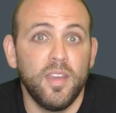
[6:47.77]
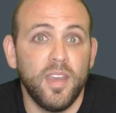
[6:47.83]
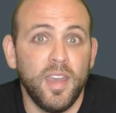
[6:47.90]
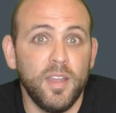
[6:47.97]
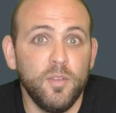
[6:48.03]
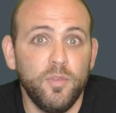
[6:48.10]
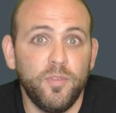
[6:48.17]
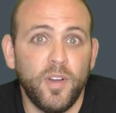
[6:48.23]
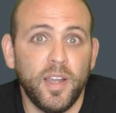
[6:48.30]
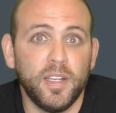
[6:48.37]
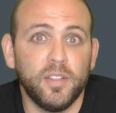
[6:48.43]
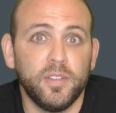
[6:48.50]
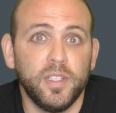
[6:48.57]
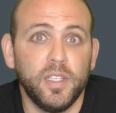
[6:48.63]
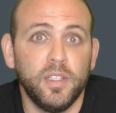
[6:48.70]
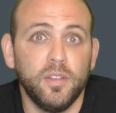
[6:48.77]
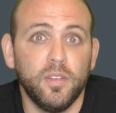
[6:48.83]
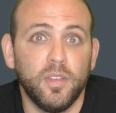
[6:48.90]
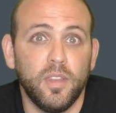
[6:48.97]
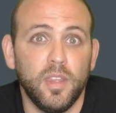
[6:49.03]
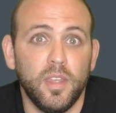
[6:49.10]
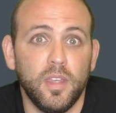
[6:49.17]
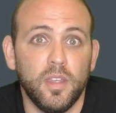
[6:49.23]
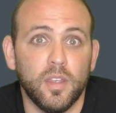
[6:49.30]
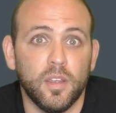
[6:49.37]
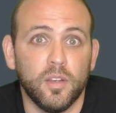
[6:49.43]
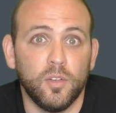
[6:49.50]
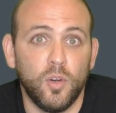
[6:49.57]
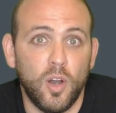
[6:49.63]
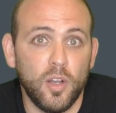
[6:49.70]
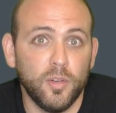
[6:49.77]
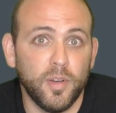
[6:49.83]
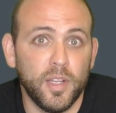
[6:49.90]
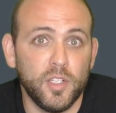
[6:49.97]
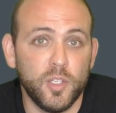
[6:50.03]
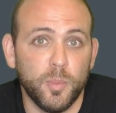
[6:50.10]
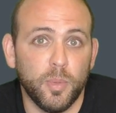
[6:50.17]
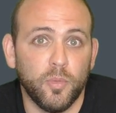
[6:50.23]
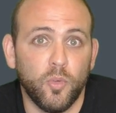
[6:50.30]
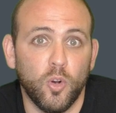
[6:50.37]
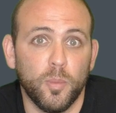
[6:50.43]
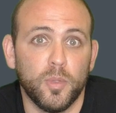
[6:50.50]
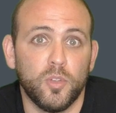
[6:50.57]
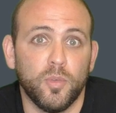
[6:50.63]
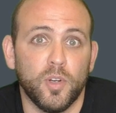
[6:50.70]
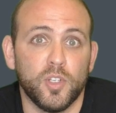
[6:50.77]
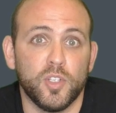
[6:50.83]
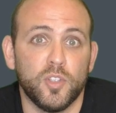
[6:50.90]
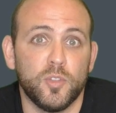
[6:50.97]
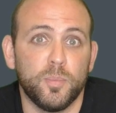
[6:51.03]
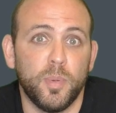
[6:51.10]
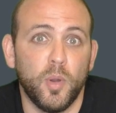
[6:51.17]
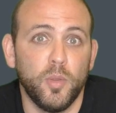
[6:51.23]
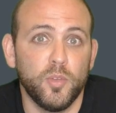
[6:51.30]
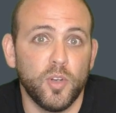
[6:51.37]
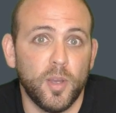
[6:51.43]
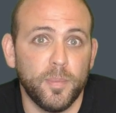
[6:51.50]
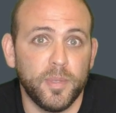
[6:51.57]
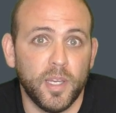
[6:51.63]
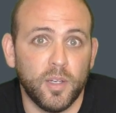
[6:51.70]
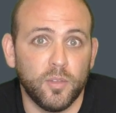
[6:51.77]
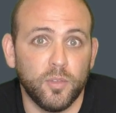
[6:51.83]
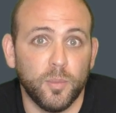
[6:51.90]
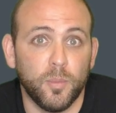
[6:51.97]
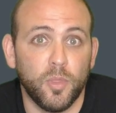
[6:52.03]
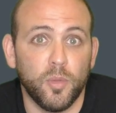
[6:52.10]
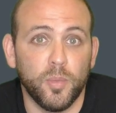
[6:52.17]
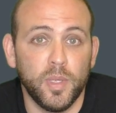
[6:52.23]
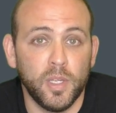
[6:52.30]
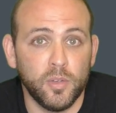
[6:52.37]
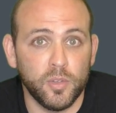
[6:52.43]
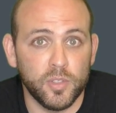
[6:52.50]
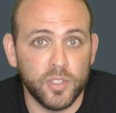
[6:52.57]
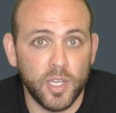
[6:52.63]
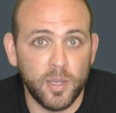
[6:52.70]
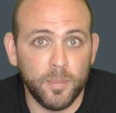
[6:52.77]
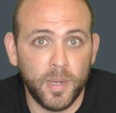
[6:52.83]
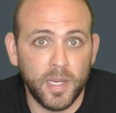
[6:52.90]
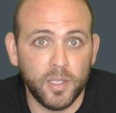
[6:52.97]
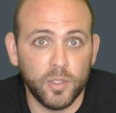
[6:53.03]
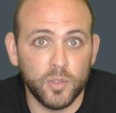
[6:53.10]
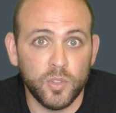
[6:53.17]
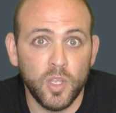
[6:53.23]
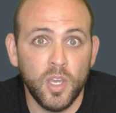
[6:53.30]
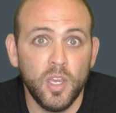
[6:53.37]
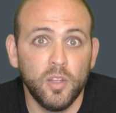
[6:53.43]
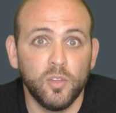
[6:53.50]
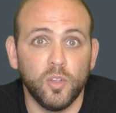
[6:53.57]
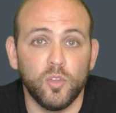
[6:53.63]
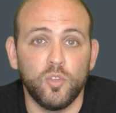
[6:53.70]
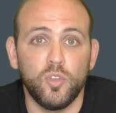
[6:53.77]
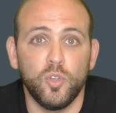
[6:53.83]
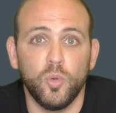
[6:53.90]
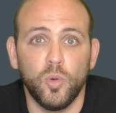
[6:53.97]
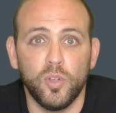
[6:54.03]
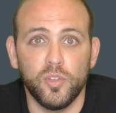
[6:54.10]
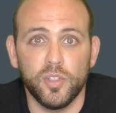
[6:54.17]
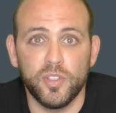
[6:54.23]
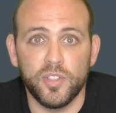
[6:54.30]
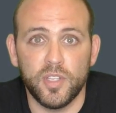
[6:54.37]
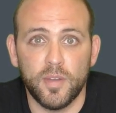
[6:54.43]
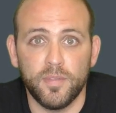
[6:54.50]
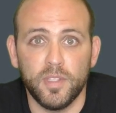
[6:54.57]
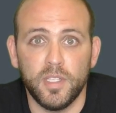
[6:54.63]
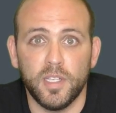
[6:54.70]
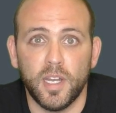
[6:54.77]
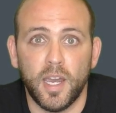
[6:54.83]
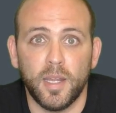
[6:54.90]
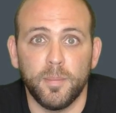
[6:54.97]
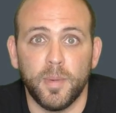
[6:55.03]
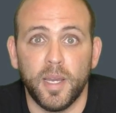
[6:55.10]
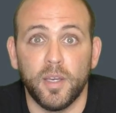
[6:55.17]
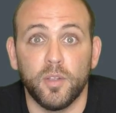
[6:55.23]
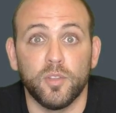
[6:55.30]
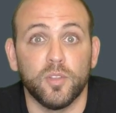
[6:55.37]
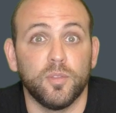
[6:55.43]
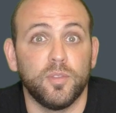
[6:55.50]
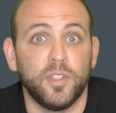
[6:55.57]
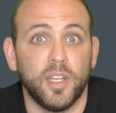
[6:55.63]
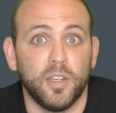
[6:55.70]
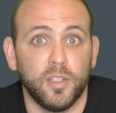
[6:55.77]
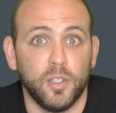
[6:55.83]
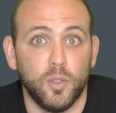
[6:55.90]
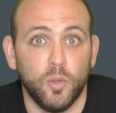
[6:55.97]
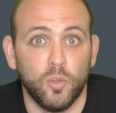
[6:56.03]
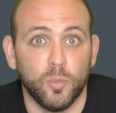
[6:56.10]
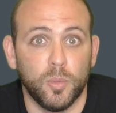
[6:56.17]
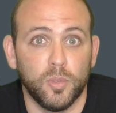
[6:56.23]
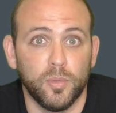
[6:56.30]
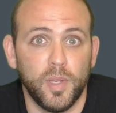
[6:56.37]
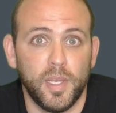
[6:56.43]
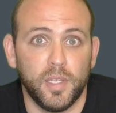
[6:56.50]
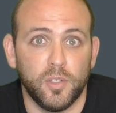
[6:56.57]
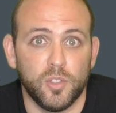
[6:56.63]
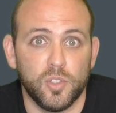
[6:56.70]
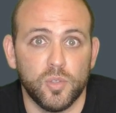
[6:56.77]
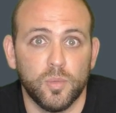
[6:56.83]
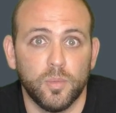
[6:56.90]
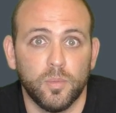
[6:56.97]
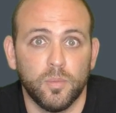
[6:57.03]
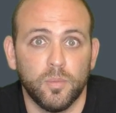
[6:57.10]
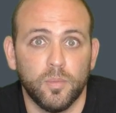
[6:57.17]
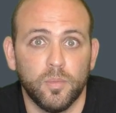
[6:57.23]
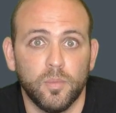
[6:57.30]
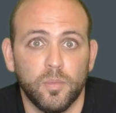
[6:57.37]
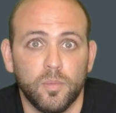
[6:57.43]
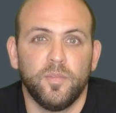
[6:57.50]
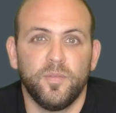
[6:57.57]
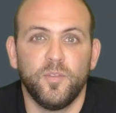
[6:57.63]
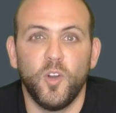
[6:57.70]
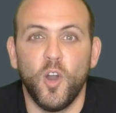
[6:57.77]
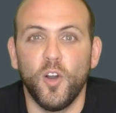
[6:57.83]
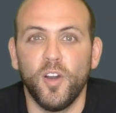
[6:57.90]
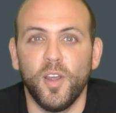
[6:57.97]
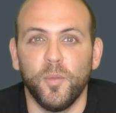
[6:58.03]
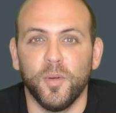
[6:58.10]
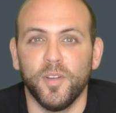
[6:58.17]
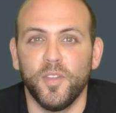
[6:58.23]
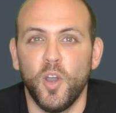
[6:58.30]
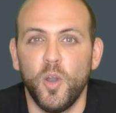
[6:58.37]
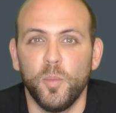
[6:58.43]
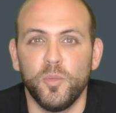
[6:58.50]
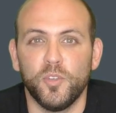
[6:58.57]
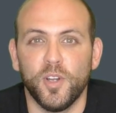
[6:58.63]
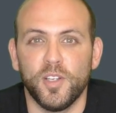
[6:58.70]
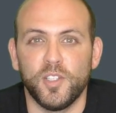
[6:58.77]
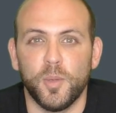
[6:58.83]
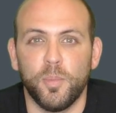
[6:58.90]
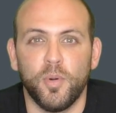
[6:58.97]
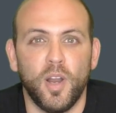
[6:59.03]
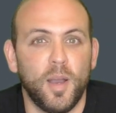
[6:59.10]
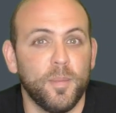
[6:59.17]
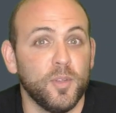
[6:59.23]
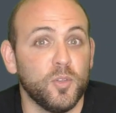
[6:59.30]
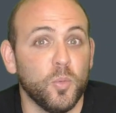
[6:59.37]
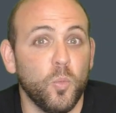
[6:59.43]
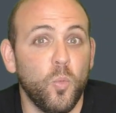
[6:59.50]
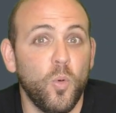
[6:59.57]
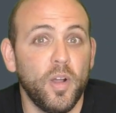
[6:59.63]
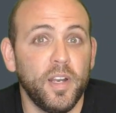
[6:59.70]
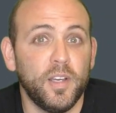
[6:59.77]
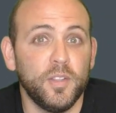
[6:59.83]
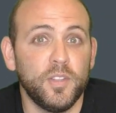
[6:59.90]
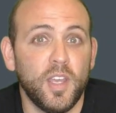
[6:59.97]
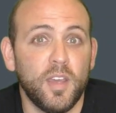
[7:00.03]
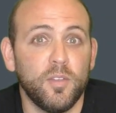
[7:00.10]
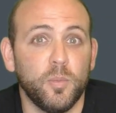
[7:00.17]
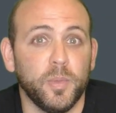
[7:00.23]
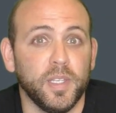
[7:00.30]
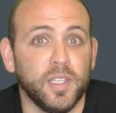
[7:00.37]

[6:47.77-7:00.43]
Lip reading: And finally, the long range and performance versions both drop down from 310 miles to 279 miles of daily usable range. All right, we're in the home stretch, I promise. What else haven't we